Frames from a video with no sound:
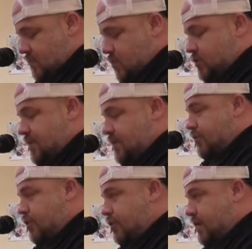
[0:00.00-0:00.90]
Most
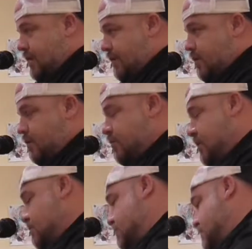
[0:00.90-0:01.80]
don't go to karaoke with
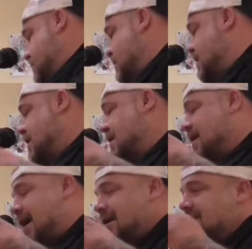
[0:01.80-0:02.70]
me.
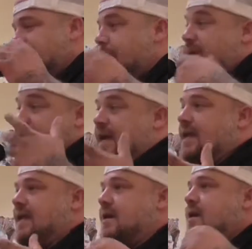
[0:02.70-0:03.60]
But
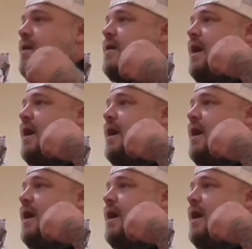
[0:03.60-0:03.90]
secondly,